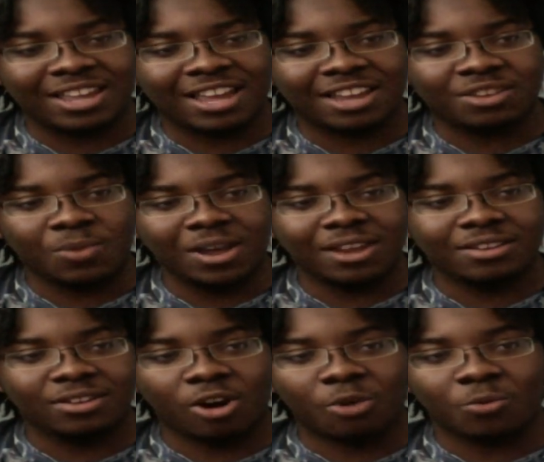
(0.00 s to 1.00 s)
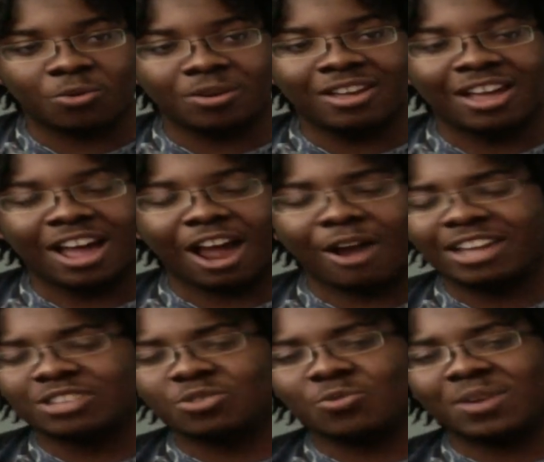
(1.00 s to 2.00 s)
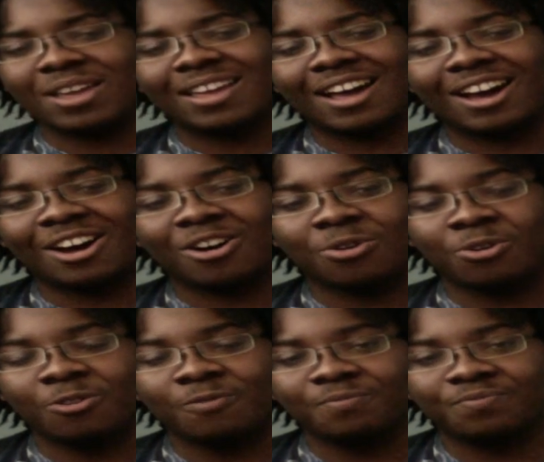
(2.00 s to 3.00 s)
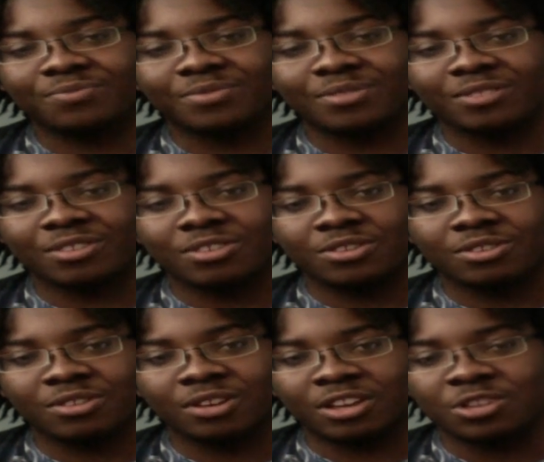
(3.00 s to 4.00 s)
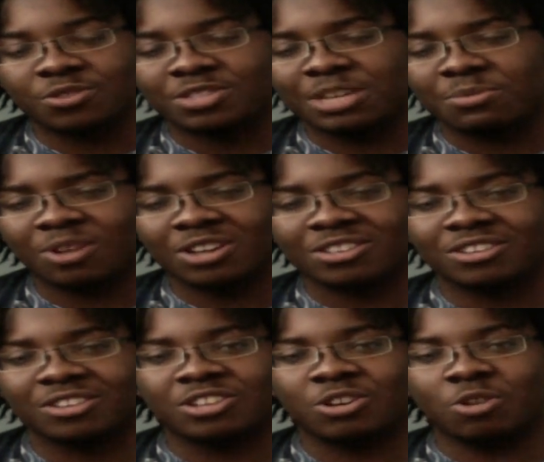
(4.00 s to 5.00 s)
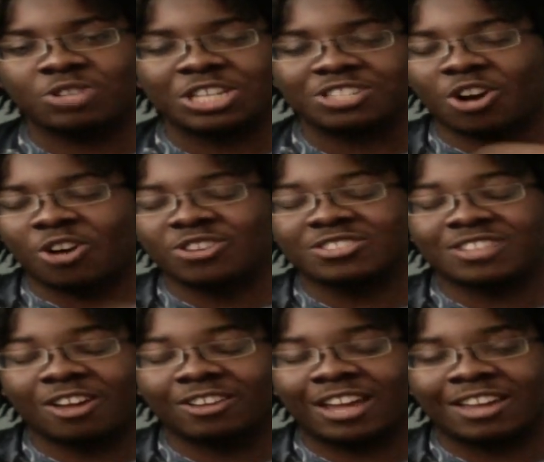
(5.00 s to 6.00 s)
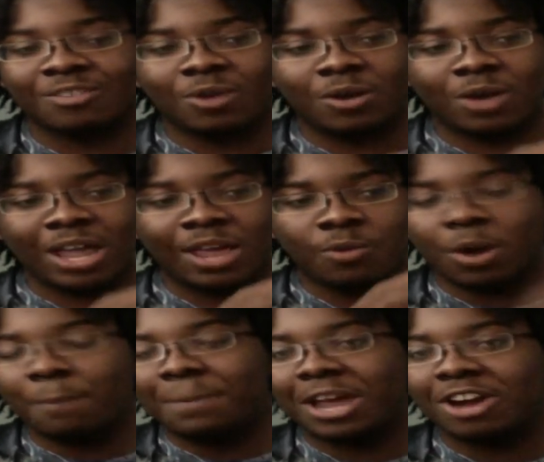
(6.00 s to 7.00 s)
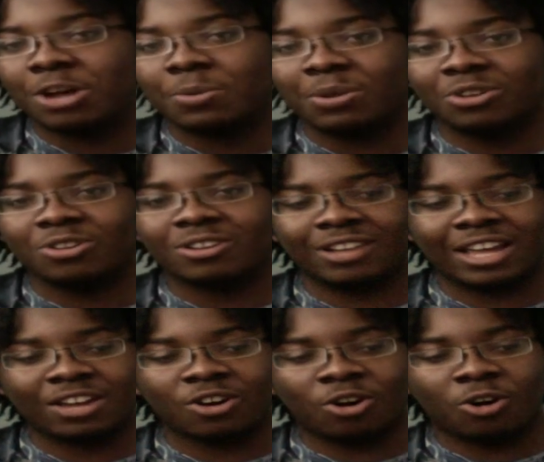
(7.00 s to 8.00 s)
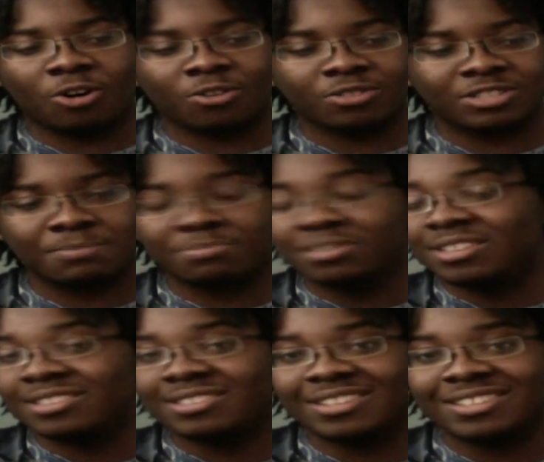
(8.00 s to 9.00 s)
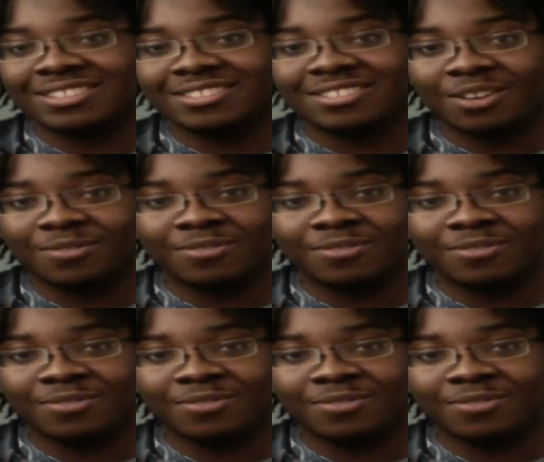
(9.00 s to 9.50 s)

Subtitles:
And the way the art, I like the way how Yusuke Murata, changed the art style. Like, in one panel it would look like all simplistic and stuff,